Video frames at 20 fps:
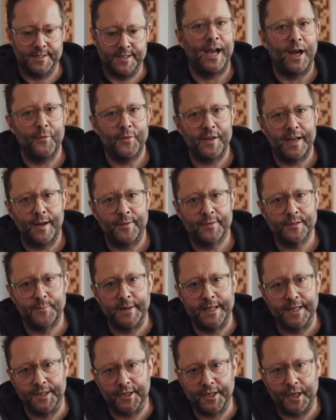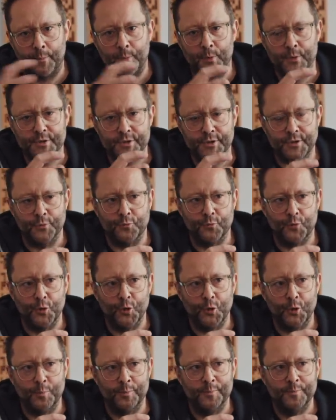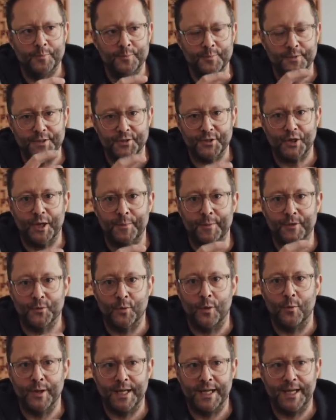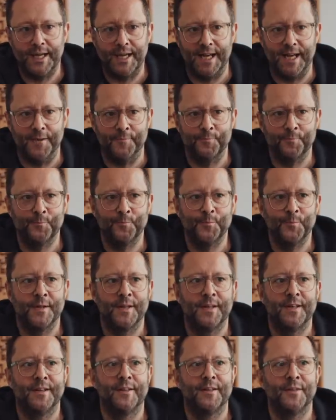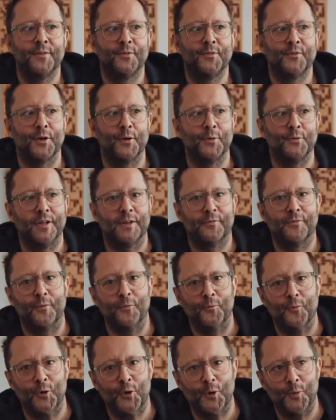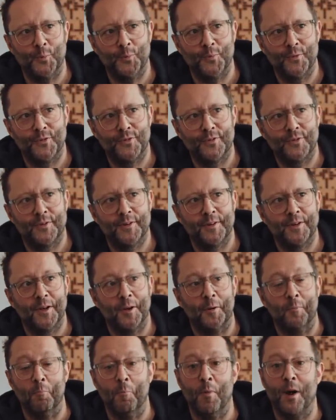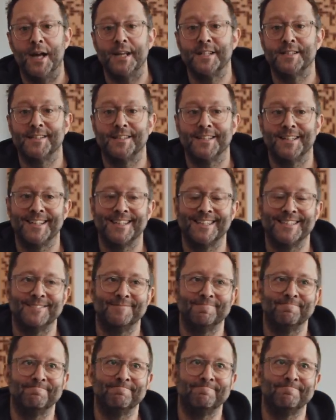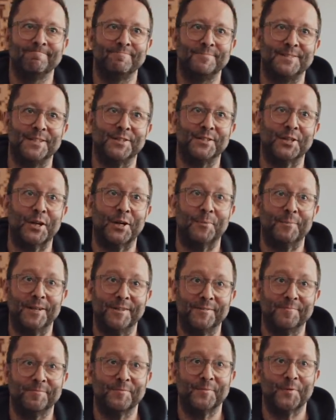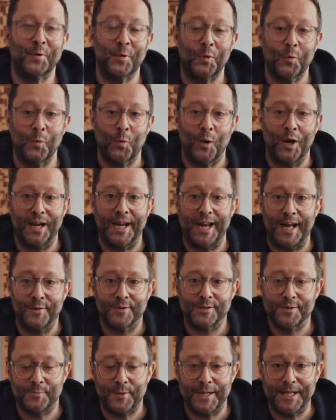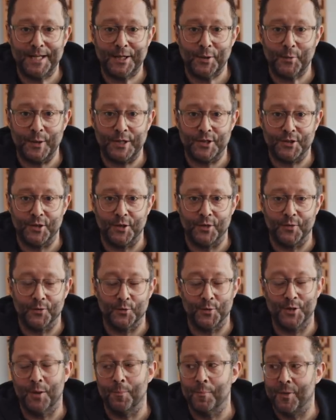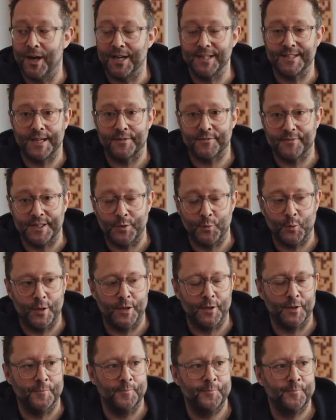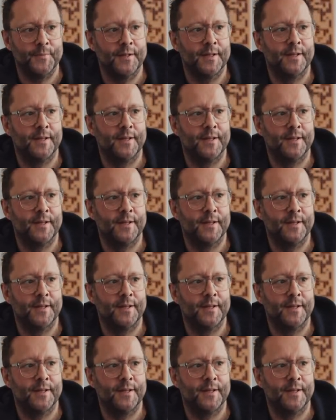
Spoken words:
how the loudspeaker couples to the room determines what we hear. So different rooms might determine what loudspeaker we choose. Well, not might, definitely will.